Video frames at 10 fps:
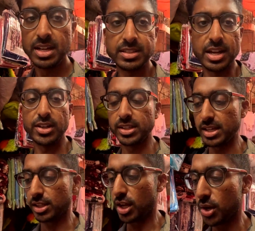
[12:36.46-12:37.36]
daily
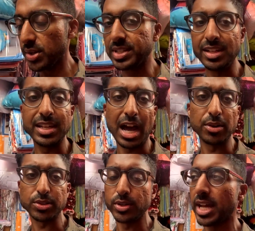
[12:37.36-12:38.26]
clothes, daily
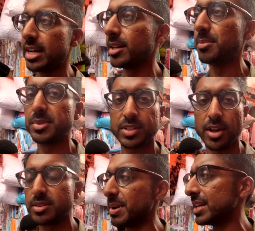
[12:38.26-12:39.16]
household items,
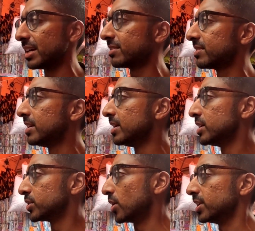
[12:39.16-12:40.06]
cosmetics,
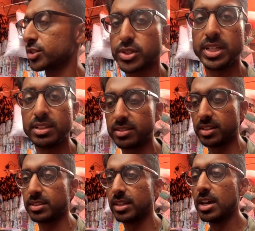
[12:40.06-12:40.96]
toiletries,
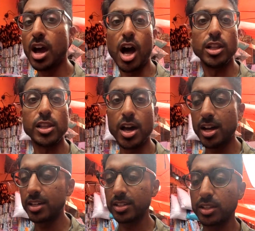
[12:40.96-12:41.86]
and a
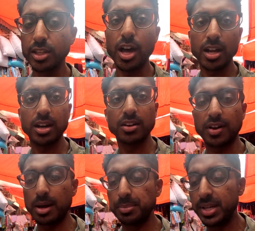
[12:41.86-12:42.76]
lot of
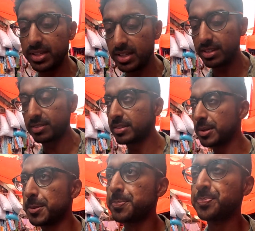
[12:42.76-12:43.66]

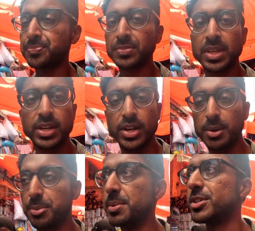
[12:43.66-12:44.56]
abayas. Here,
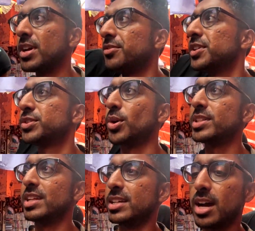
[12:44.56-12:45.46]
pretty much every store is
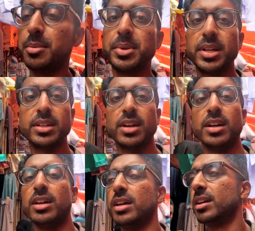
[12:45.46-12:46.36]
selling abaya.